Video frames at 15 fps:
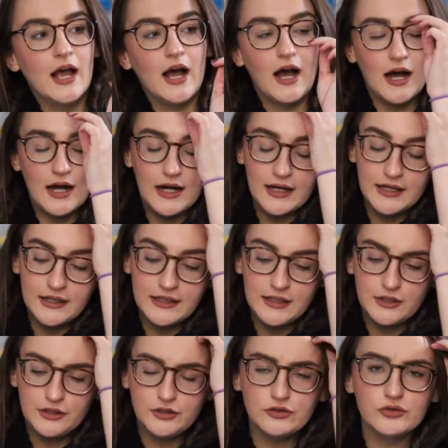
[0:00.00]

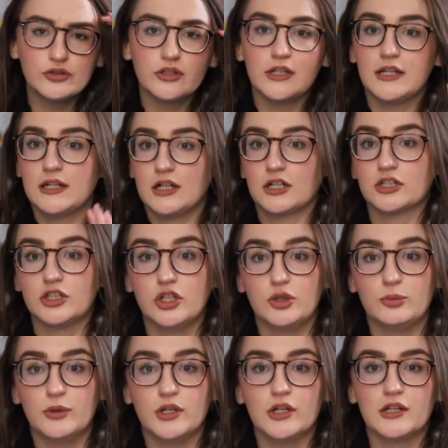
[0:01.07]
I usually in
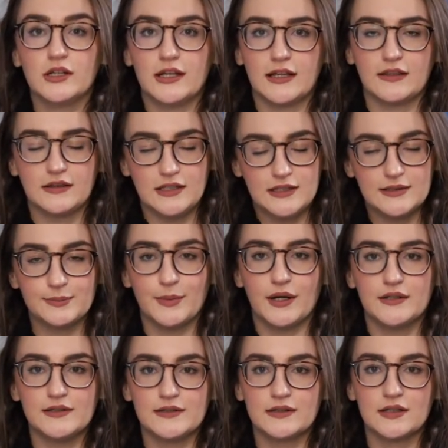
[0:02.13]
October, like these
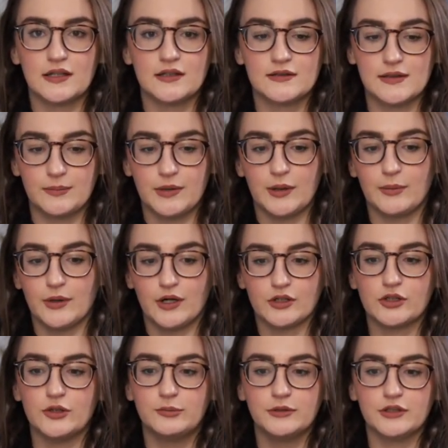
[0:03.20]
months, September,
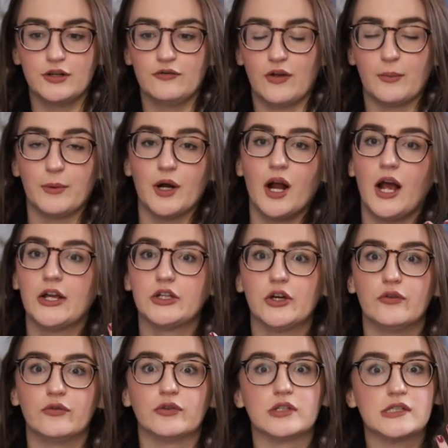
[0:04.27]
October, November, I
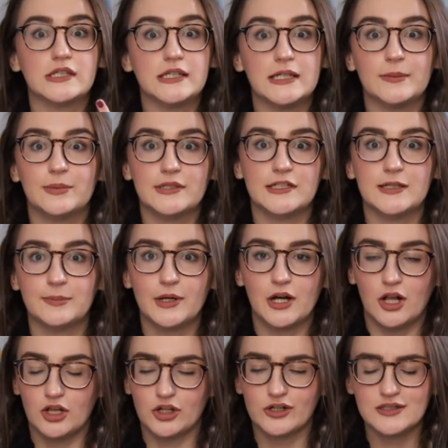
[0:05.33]
go for deep, deep
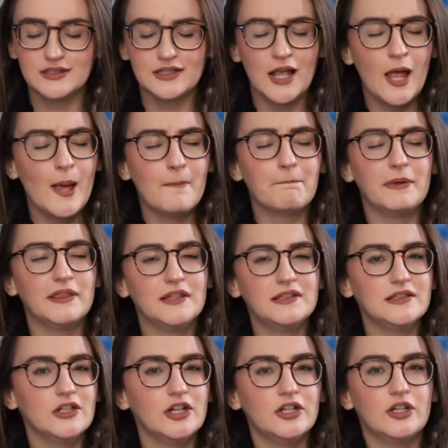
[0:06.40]
colors. But
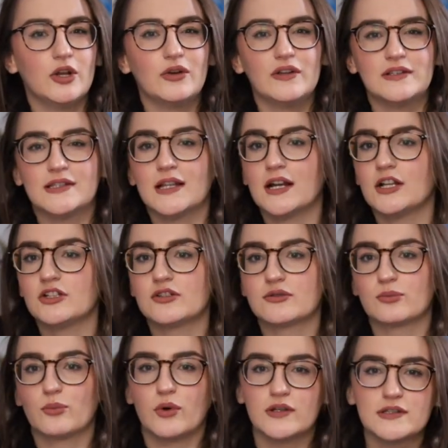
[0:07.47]
this year I noticed that I
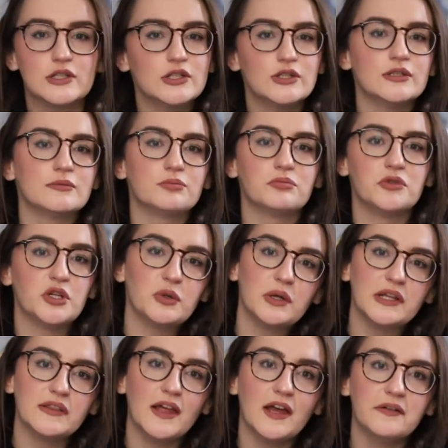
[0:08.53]
just wasn't
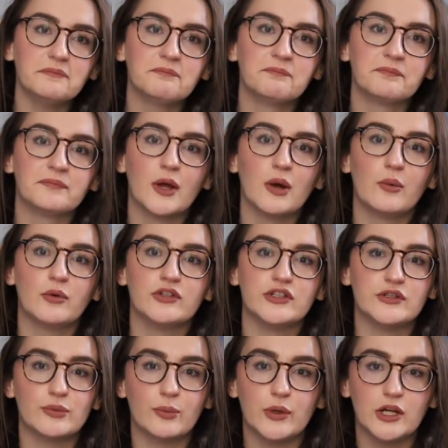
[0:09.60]
doing that, which
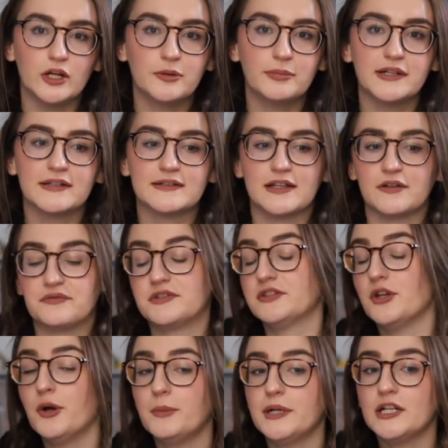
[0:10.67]
is weird because I have
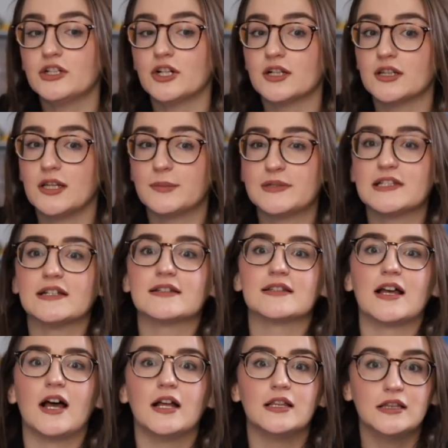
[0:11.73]
so many dark lipsticks
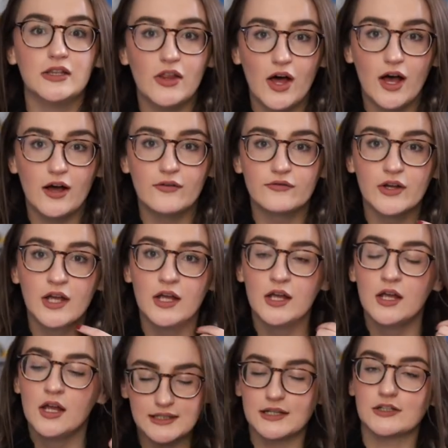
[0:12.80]
that I love
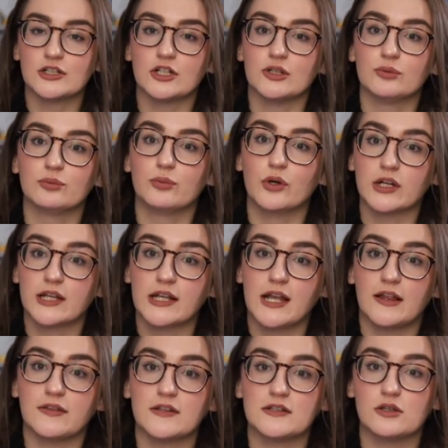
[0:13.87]
I started working
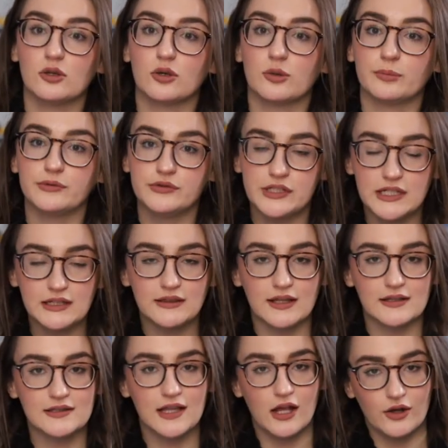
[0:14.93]
at this local boutique
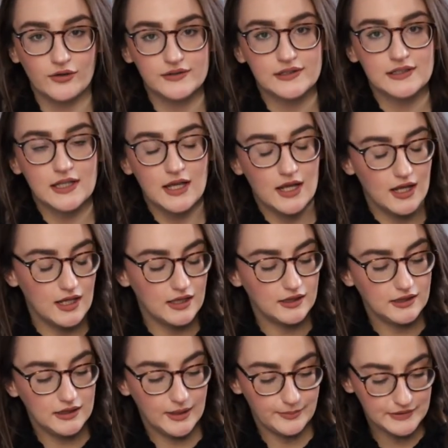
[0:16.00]
that sells
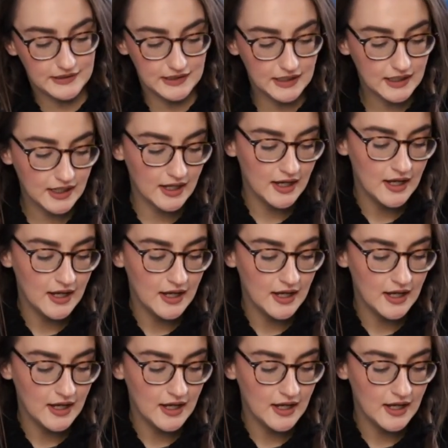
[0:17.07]
lipstick.